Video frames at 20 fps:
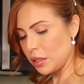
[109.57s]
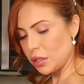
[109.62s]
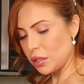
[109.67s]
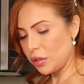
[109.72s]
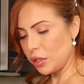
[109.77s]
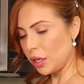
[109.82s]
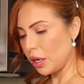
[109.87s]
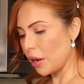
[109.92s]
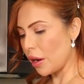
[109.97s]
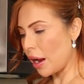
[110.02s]
So
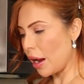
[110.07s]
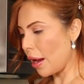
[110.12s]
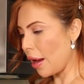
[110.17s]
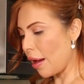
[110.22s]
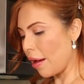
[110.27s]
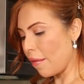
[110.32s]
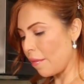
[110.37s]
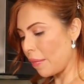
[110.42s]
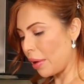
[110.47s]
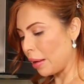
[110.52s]
here I
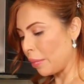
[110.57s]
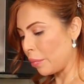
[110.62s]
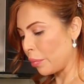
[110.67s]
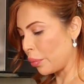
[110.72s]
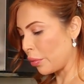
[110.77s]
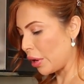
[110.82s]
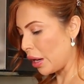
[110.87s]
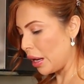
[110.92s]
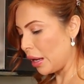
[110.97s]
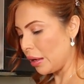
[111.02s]
have my
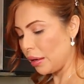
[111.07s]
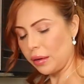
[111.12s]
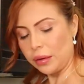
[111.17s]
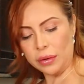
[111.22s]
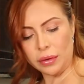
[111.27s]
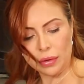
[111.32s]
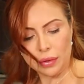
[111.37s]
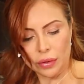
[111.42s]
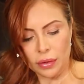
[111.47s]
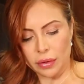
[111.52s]
bread.
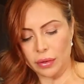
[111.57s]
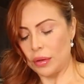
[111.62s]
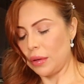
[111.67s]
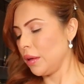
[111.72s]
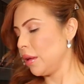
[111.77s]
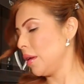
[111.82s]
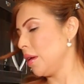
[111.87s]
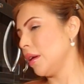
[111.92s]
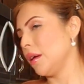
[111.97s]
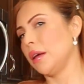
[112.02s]

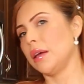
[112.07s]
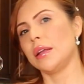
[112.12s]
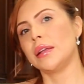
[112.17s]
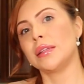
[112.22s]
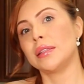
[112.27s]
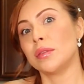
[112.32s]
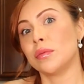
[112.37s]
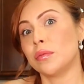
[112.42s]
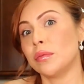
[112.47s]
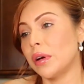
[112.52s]
It
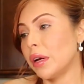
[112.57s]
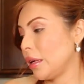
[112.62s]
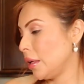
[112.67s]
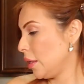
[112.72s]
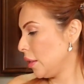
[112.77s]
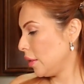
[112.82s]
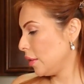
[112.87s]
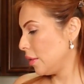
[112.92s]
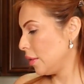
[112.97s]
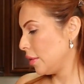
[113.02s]
is
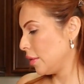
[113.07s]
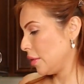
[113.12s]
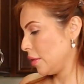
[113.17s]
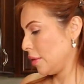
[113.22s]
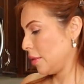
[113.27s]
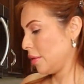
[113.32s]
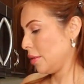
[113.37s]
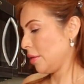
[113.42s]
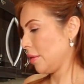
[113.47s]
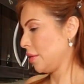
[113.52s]
ready.
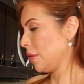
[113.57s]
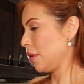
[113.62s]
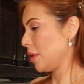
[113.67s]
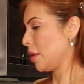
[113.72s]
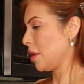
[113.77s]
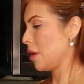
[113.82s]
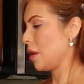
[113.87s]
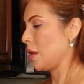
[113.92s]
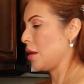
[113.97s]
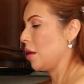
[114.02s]

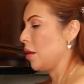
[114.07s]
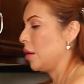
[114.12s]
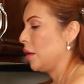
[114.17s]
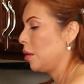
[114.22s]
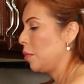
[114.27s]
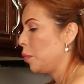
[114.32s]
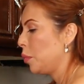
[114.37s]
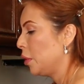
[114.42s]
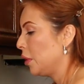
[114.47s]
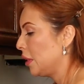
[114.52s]
I'm
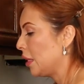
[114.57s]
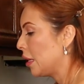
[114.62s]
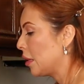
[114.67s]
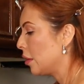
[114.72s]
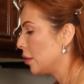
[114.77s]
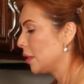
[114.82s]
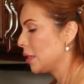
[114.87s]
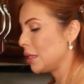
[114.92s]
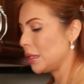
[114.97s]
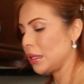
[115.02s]
gonna put that
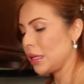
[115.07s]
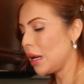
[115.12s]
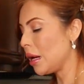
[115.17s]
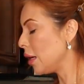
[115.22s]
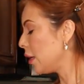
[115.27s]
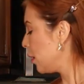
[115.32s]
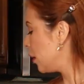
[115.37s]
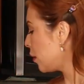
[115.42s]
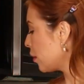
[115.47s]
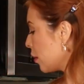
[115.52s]
on the
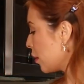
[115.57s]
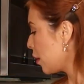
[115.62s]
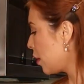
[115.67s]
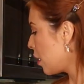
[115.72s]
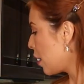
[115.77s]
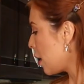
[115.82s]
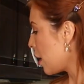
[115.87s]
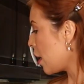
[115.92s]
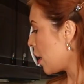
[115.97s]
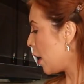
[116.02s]
side,
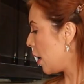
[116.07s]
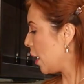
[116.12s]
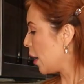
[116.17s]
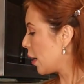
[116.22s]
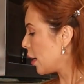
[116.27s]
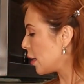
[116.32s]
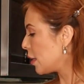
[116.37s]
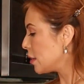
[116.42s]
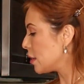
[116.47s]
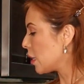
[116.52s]

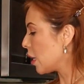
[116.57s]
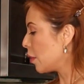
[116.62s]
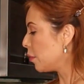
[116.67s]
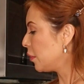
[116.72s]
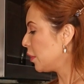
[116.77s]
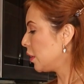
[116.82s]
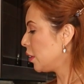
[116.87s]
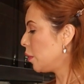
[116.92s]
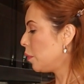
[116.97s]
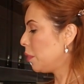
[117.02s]
and I'm
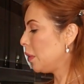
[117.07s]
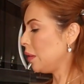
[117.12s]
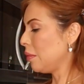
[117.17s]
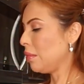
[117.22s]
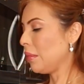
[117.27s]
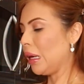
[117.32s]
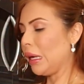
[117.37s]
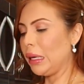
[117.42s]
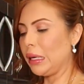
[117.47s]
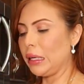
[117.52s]
gonna
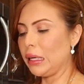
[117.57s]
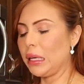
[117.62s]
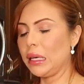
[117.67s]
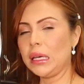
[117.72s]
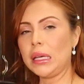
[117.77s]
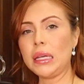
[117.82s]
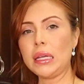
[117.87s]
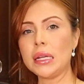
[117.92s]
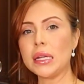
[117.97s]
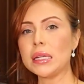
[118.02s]
be
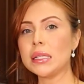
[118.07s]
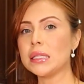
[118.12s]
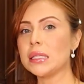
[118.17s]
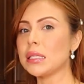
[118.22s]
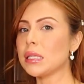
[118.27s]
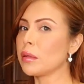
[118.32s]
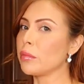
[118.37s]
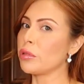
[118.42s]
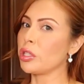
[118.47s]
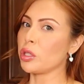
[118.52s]
making
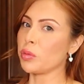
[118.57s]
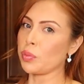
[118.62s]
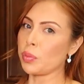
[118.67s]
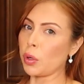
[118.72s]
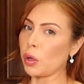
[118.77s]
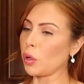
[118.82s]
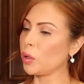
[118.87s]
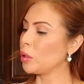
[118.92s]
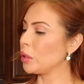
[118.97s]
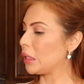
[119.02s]
some
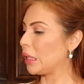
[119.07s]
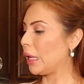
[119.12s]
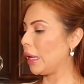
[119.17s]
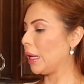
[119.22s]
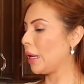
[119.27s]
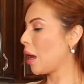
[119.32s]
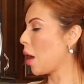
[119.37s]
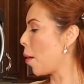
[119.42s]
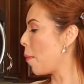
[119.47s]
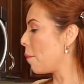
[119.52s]
chipotle
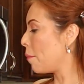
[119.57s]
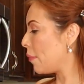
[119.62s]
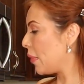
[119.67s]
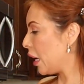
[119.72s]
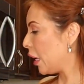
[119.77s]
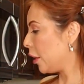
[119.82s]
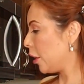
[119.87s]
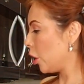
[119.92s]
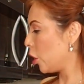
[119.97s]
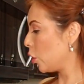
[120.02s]

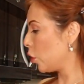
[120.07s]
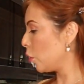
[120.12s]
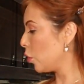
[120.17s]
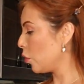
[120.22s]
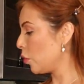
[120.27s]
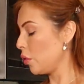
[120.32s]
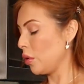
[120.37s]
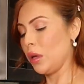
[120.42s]
mayo.